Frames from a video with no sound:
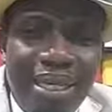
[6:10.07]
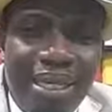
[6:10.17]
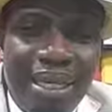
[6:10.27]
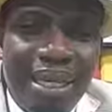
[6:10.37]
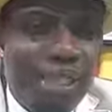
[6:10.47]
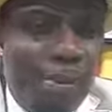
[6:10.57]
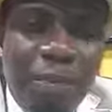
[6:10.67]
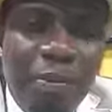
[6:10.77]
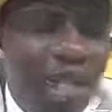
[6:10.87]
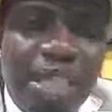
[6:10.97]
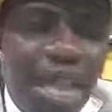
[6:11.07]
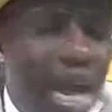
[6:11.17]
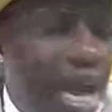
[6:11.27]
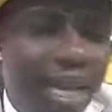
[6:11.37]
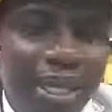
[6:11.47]
His BP is
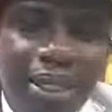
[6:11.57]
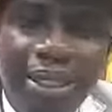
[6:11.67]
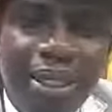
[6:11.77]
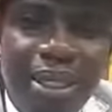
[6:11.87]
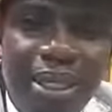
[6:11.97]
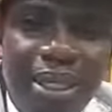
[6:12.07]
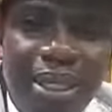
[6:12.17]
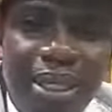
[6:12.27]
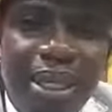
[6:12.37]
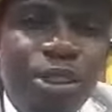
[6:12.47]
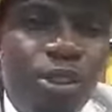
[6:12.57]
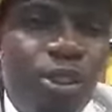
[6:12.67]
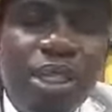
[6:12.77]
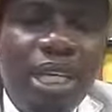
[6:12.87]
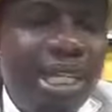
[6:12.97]
high. He's
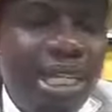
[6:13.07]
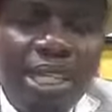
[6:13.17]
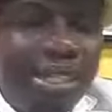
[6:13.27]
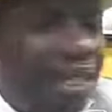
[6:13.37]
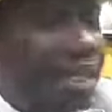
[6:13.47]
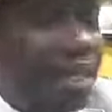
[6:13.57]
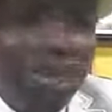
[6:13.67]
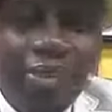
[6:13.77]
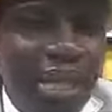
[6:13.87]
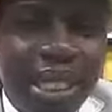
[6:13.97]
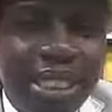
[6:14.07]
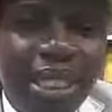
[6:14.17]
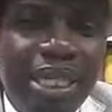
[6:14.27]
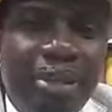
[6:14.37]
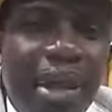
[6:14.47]
losing interest
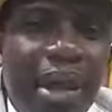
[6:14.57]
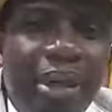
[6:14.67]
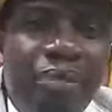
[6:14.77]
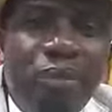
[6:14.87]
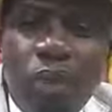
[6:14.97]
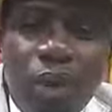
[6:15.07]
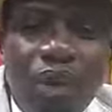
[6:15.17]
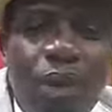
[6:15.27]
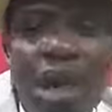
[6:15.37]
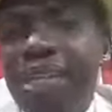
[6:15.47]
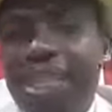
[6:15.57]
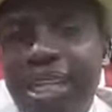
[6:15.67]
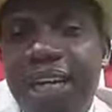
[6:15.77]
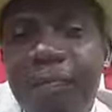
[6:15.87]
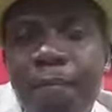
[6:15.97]
immediately in the marriage for what the wife has
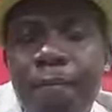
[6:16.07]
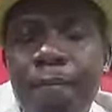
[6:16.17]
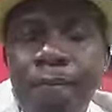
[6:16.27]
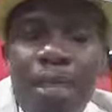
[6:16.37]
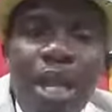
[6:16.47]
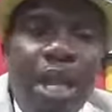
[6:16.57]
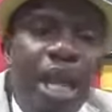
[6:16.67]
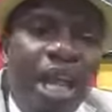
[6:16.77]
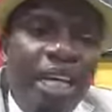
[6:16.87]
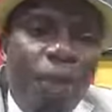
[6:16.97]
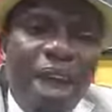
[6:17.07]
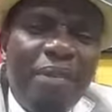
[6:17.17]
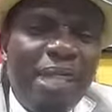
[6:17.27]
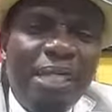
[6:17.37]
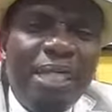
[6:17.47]
done. And the wife
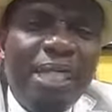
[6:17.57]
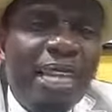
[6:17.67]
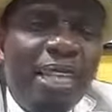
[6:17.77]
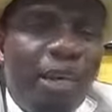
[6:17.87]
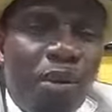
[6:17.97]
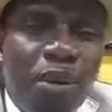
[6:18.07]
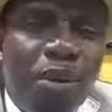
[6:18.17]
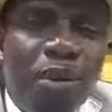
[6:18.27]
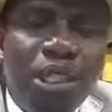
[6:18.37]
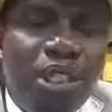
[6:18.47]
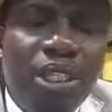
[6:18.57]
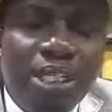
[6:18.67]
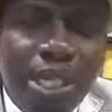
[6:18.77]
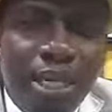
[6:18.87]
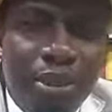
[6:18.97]
doesn't see anything wrong with what she
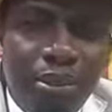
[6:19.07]
has done.